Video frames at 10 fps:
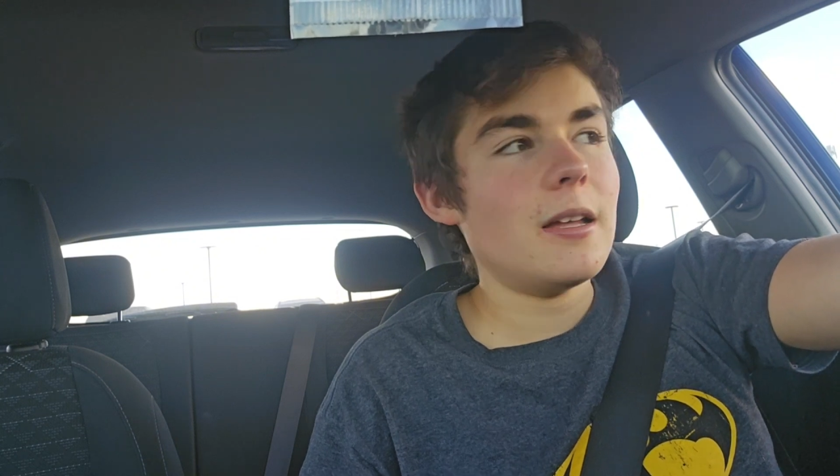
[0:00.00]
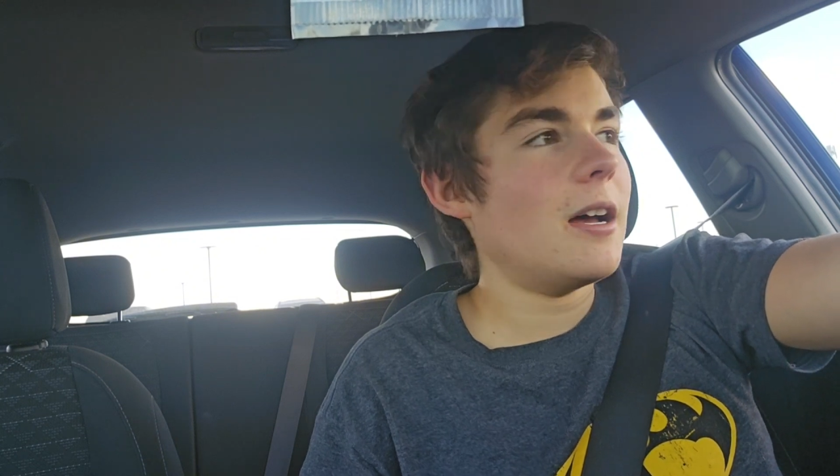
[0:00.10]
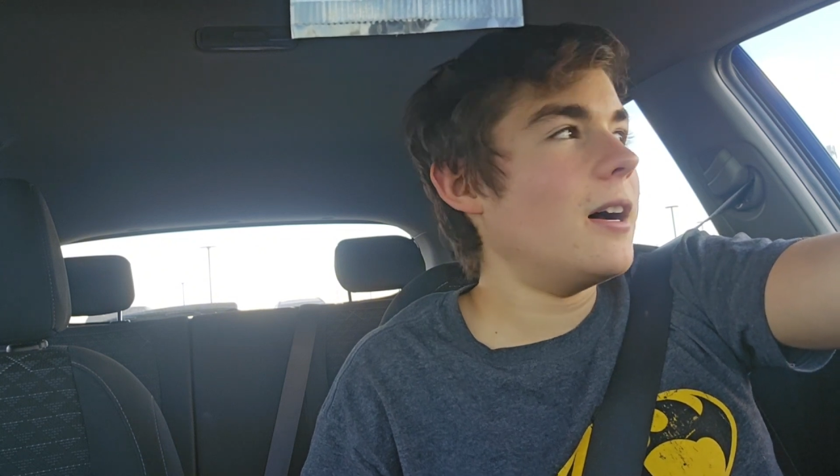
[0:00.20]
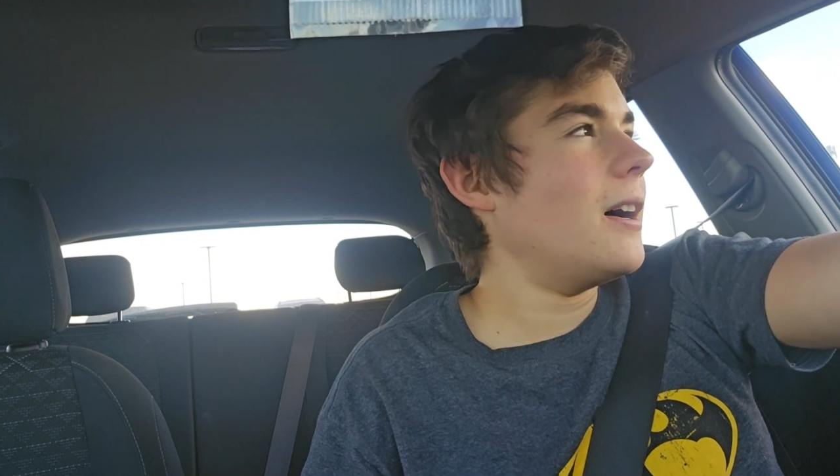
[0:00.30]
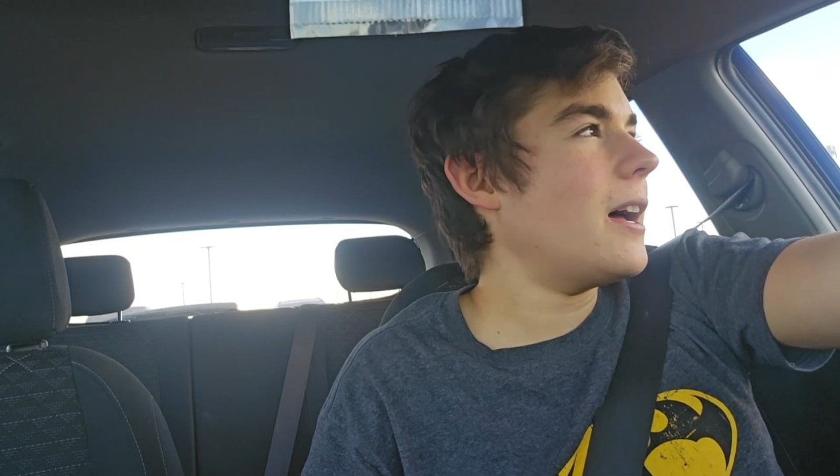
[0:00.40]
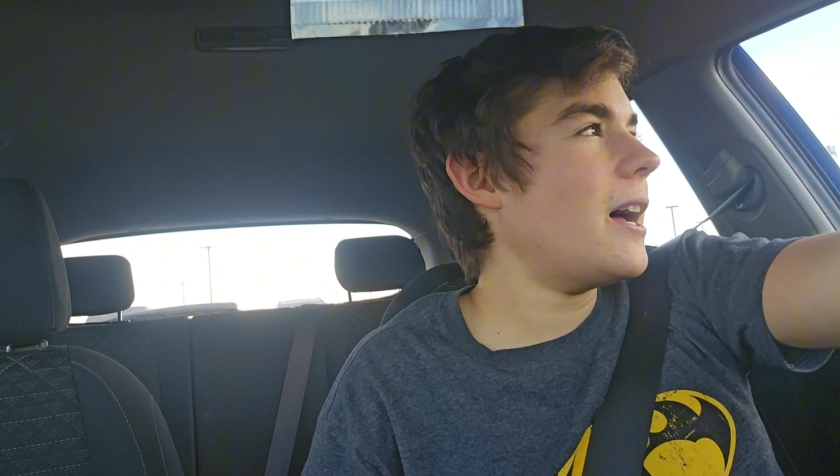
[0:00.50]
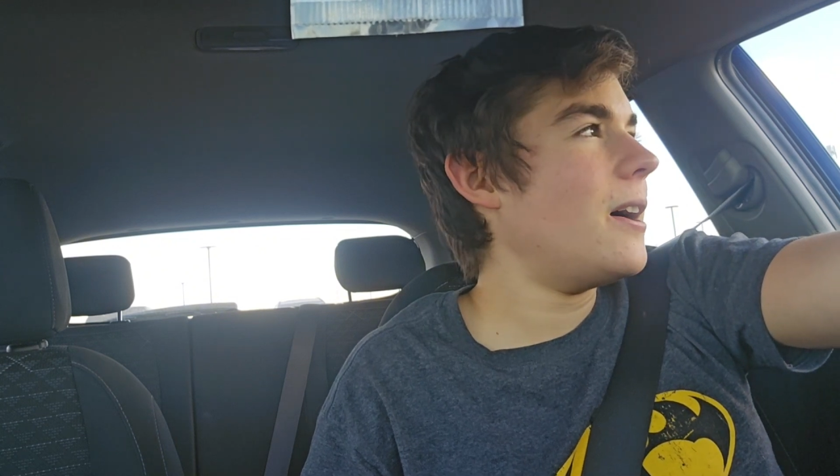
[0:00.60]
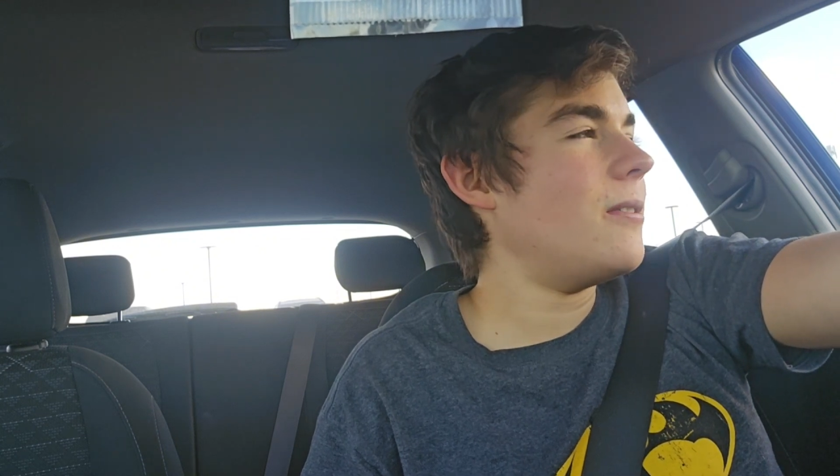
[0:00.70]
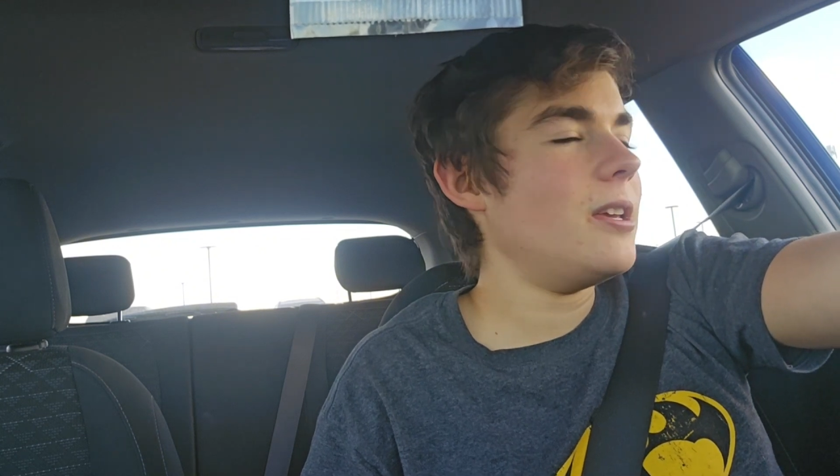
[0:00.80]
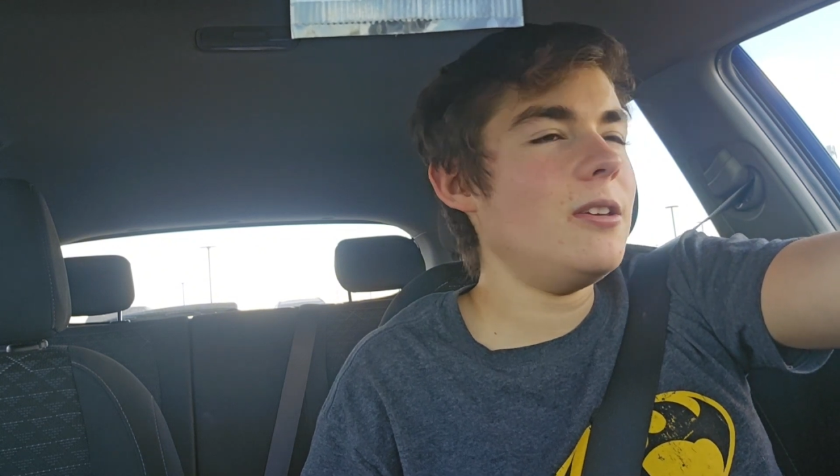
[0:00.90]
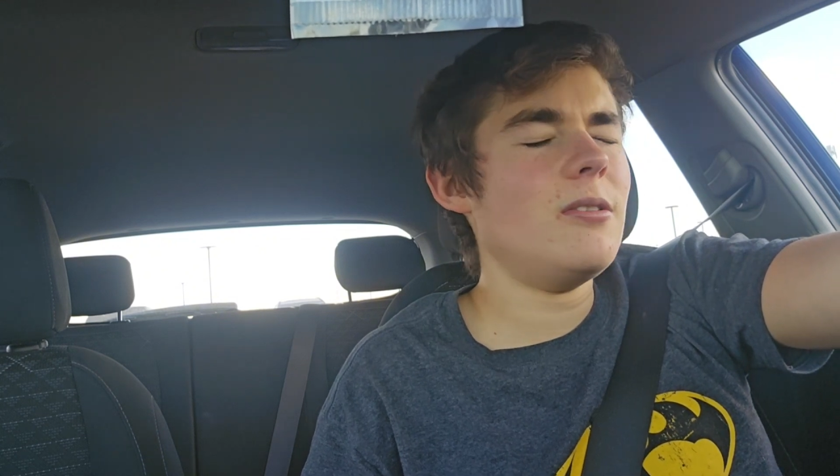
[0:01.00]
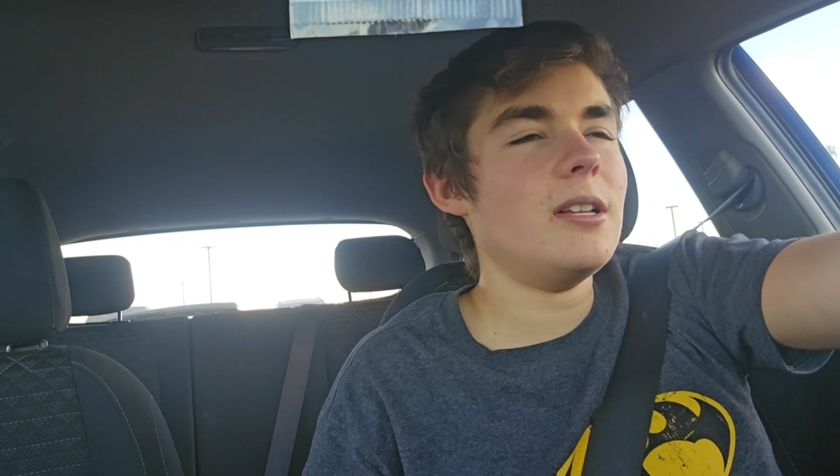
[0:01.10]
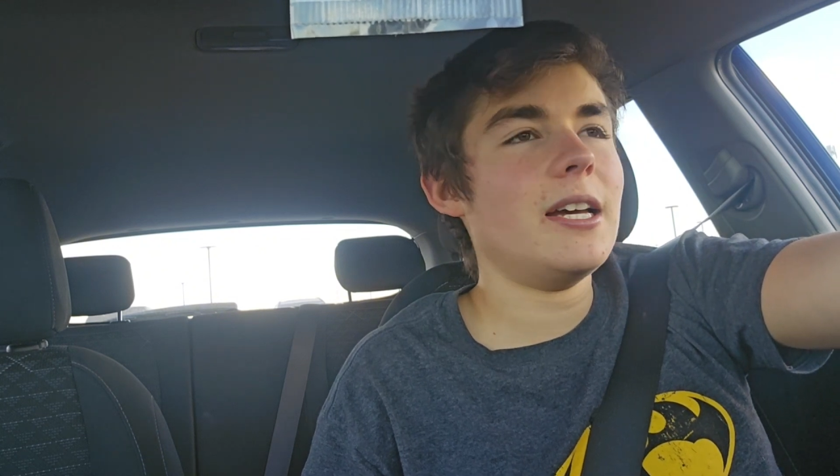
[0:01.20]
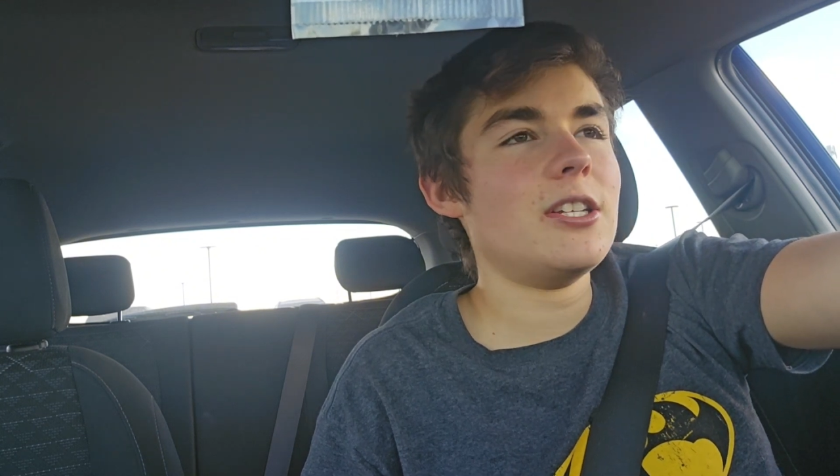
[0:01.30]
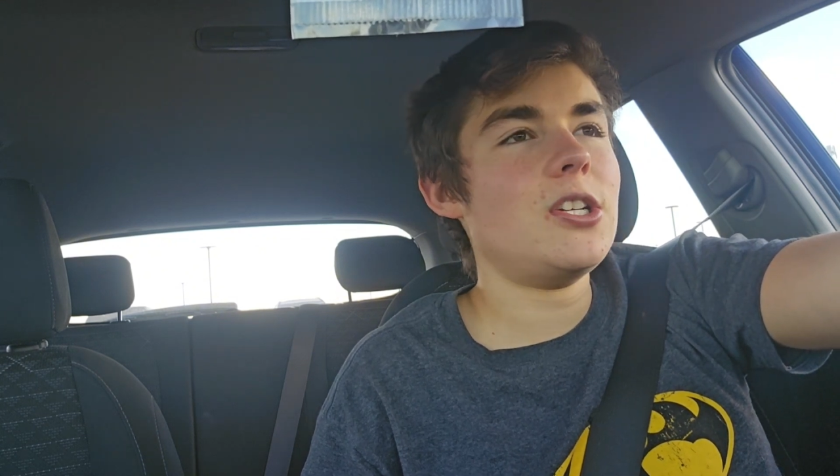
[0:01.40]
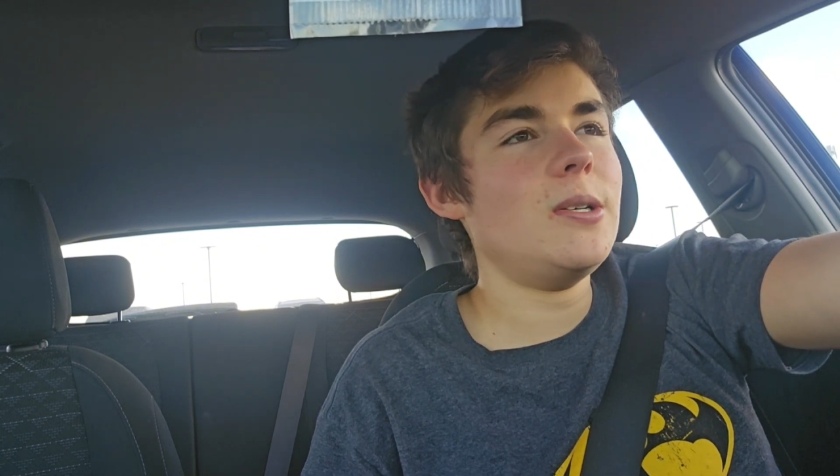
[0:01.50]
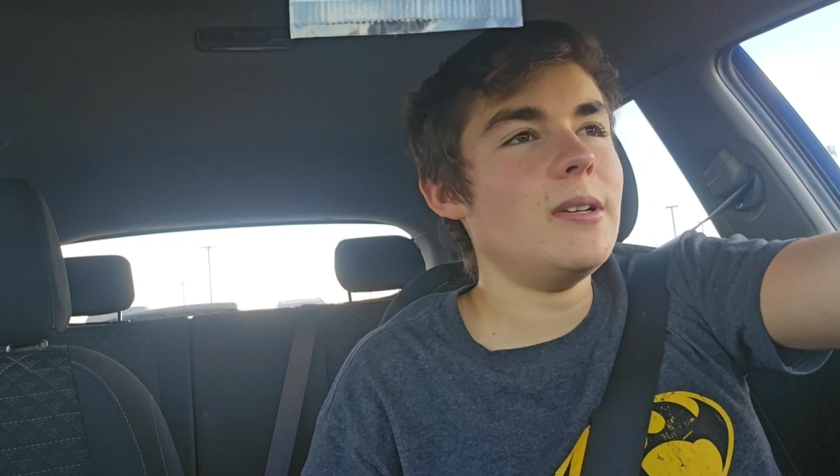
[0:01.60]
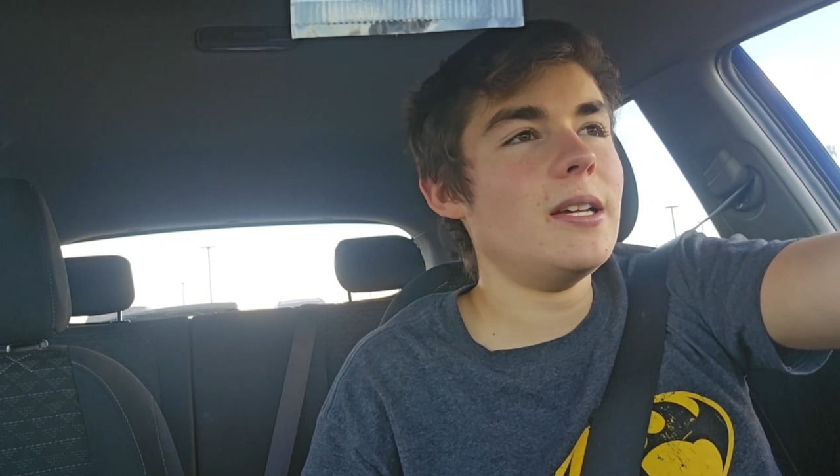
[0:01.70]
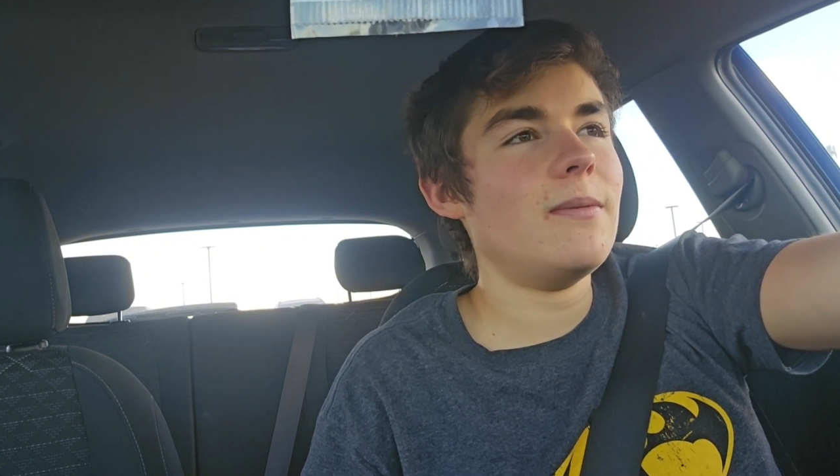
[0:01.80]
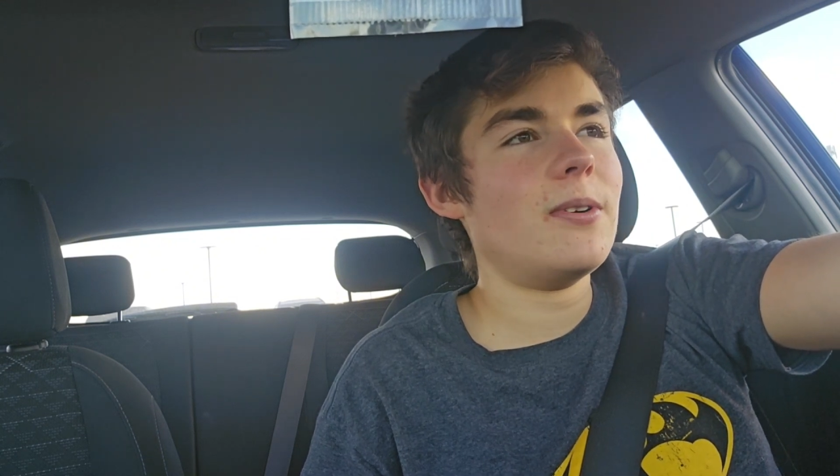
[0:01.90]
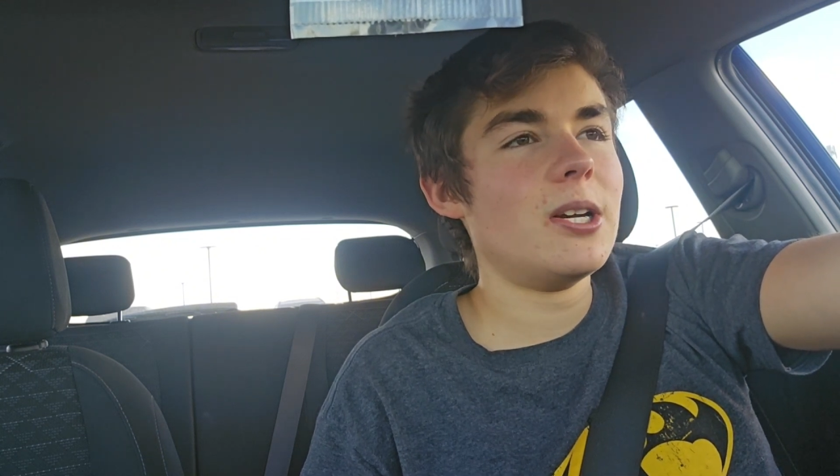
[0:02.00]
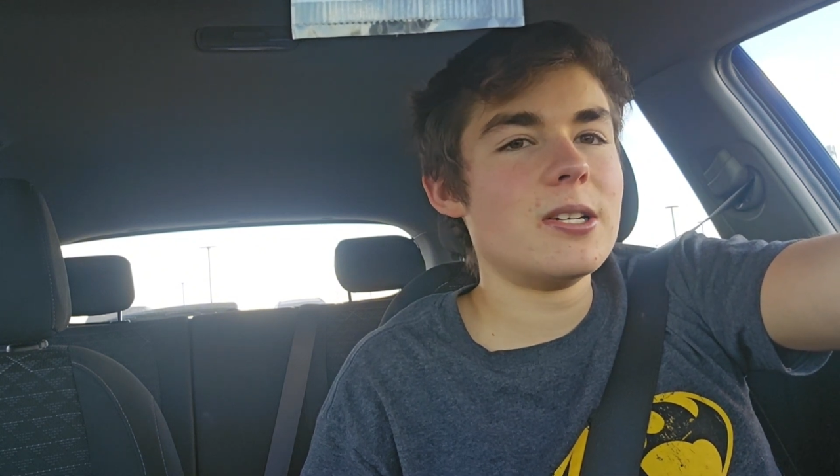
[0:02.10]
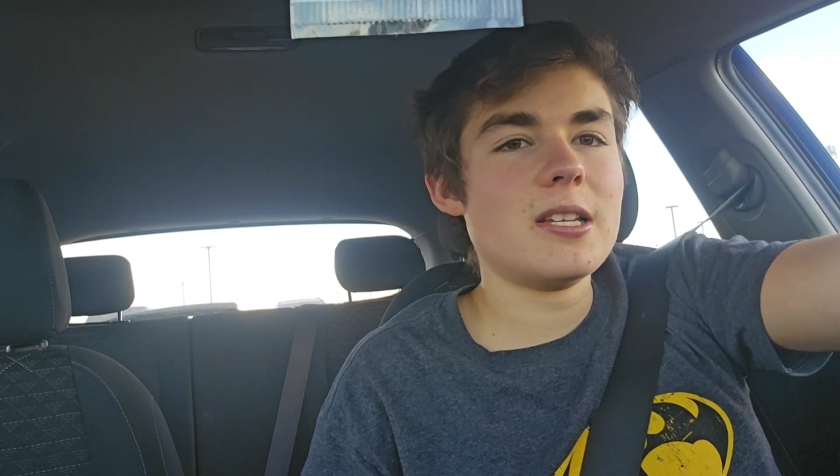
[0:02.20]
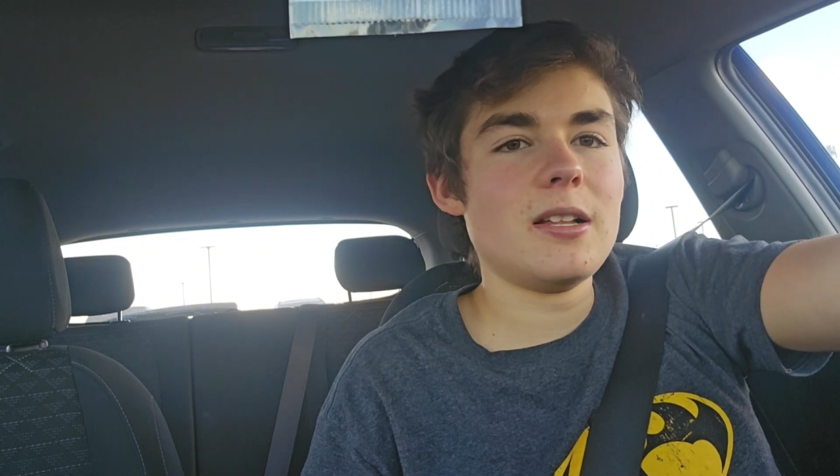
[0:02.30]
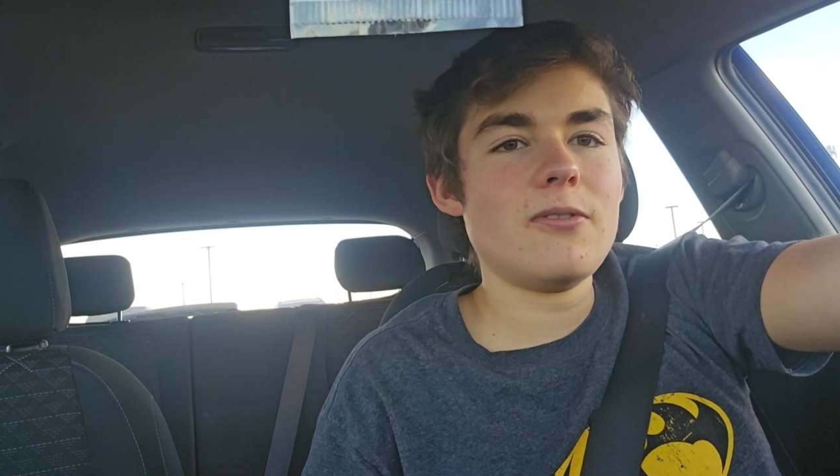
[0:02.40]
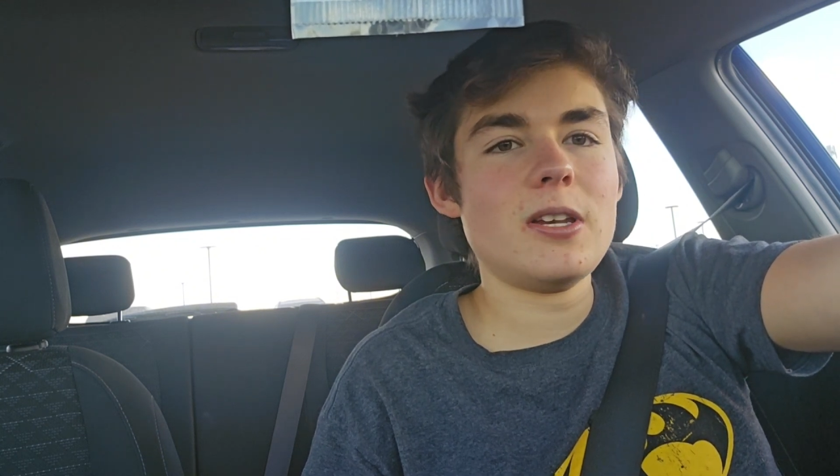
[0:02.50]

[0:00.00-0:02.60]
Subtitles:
how to utilize chewing gum for yourself,